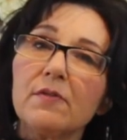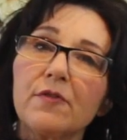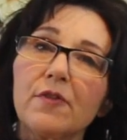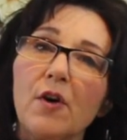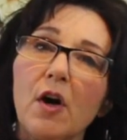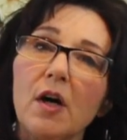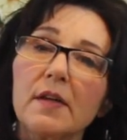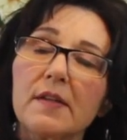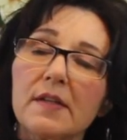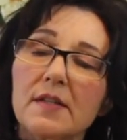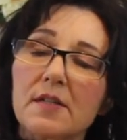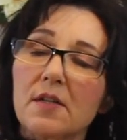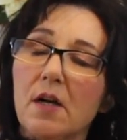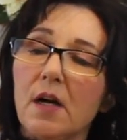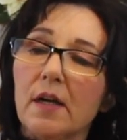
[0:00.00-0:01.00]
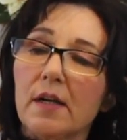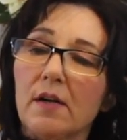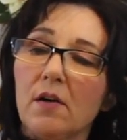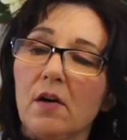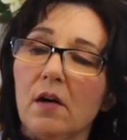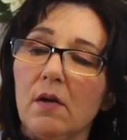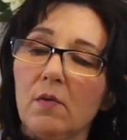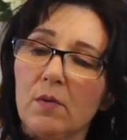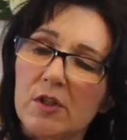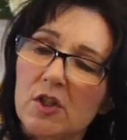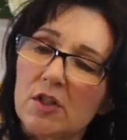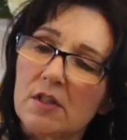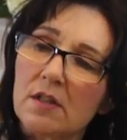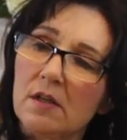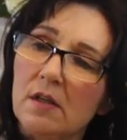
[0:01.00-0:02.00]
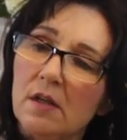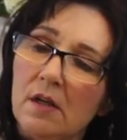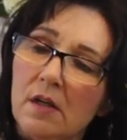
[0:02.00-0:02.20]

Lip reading: frog this sock at all, which is,